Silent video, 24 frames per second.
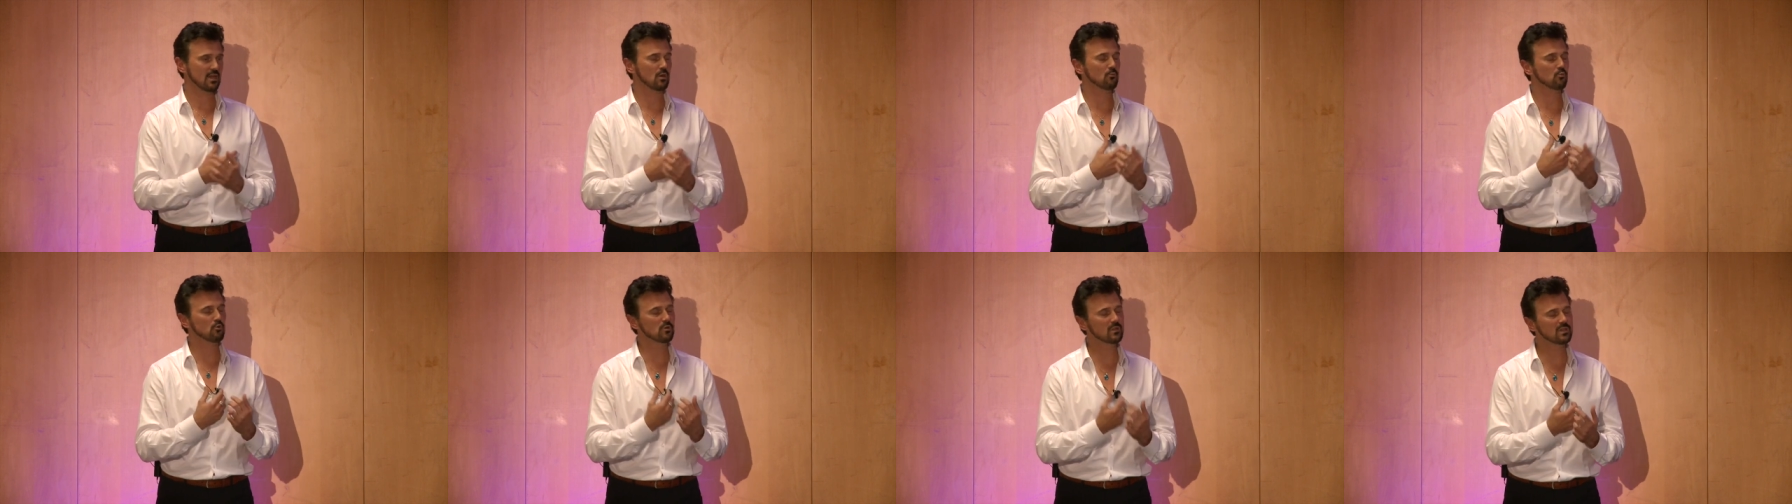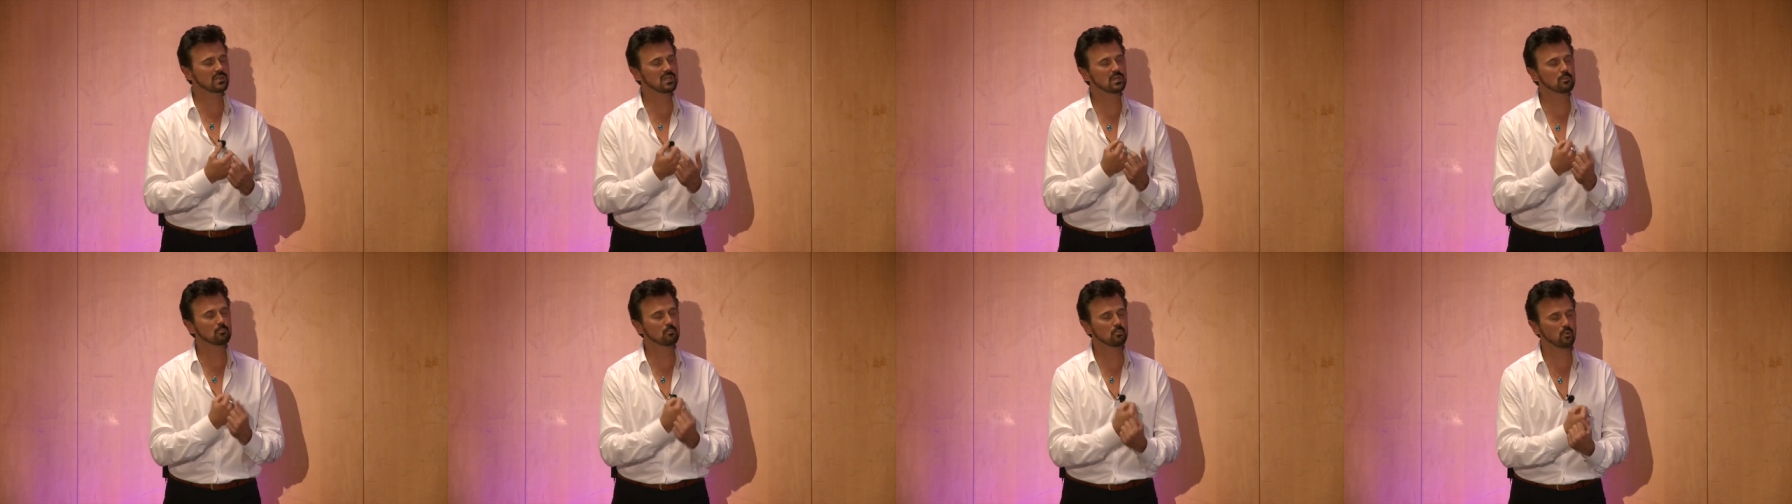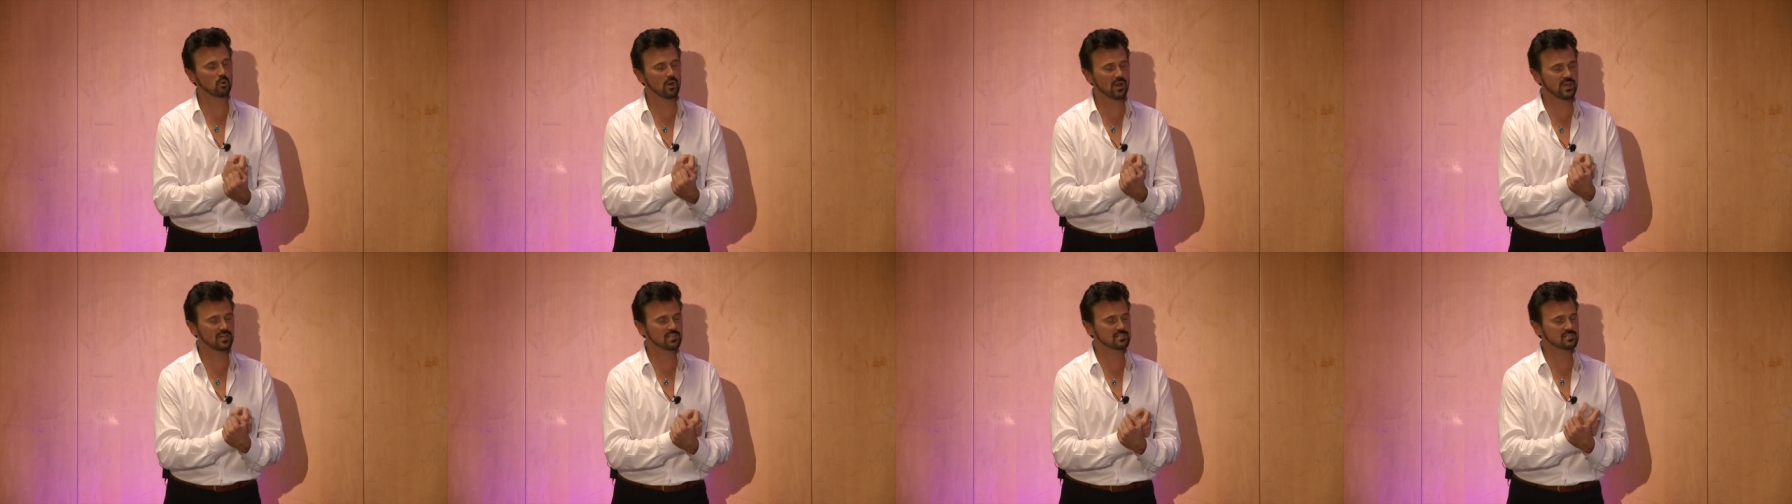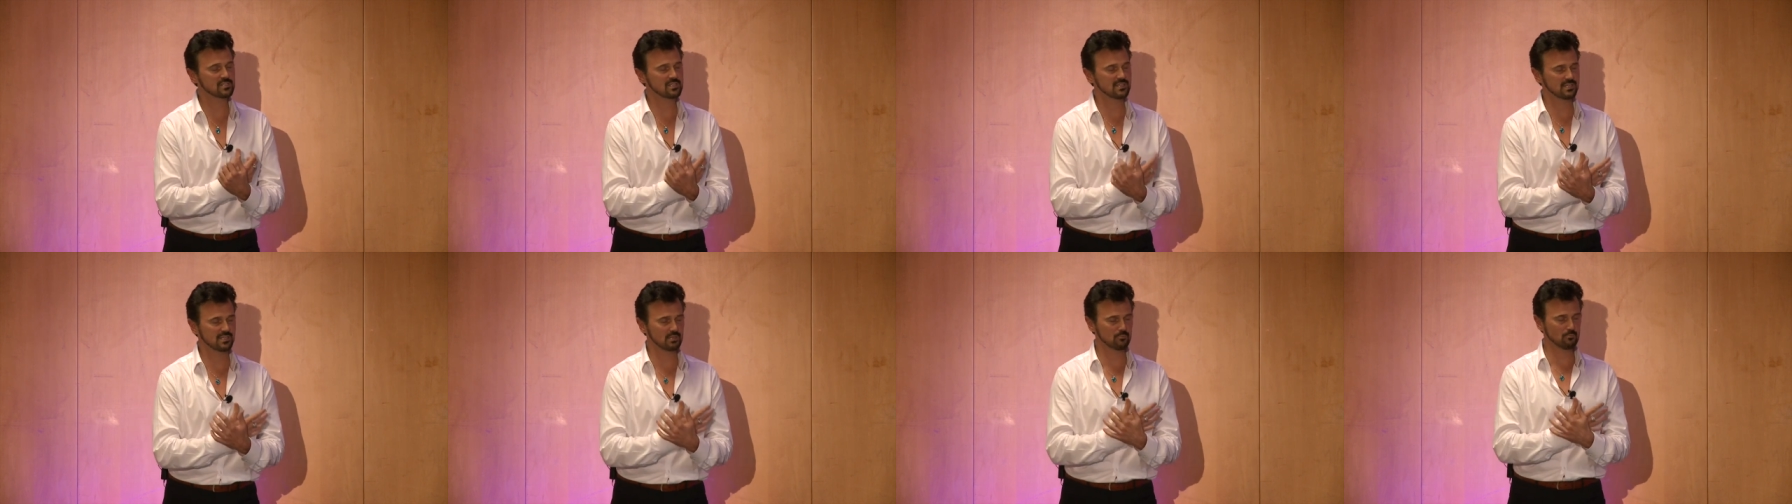really
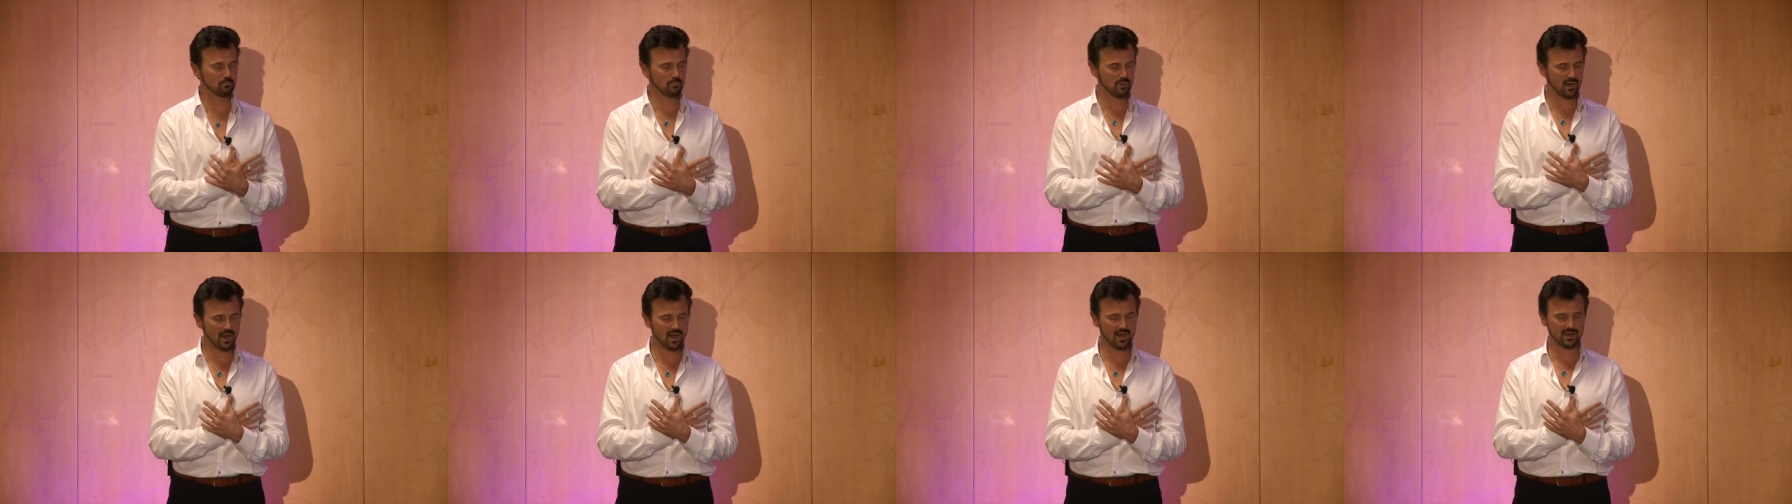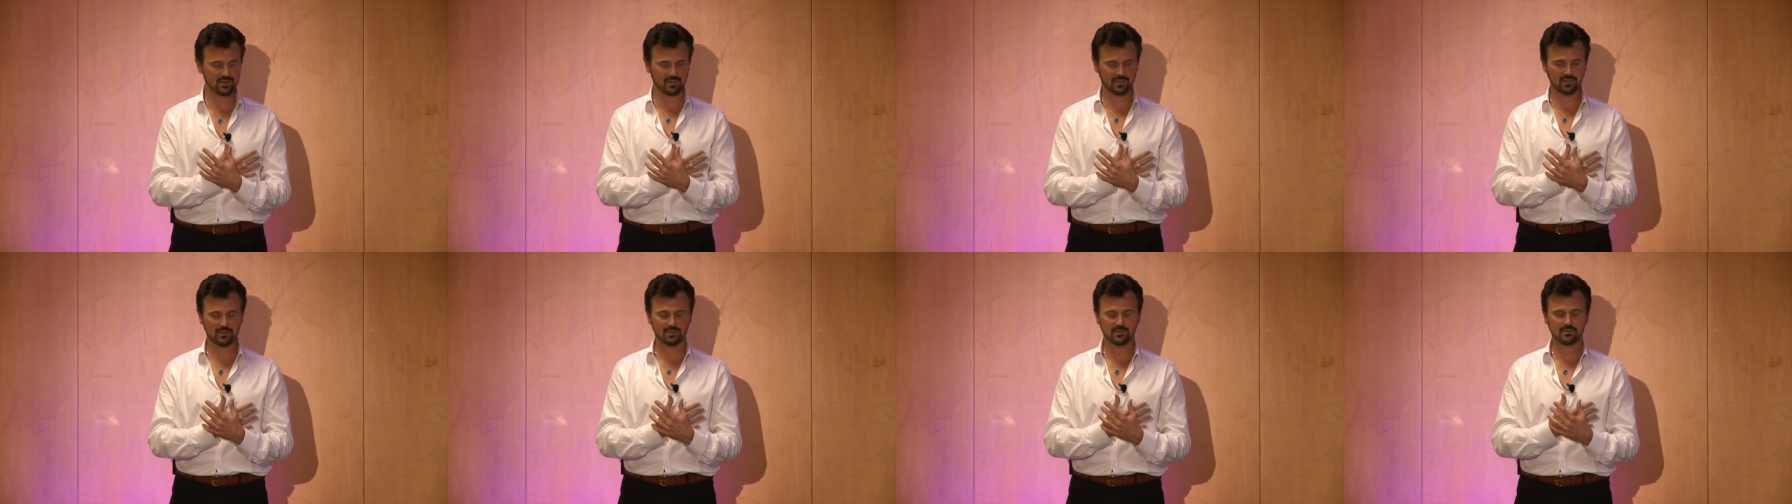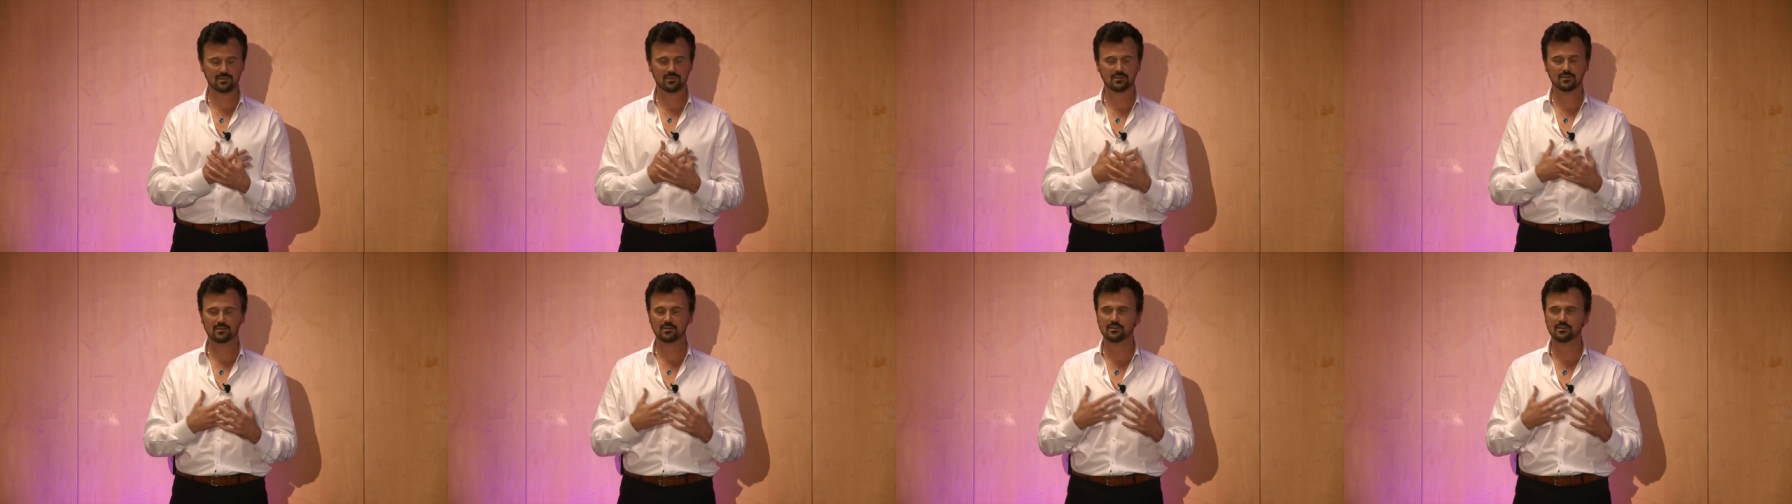embrace and embody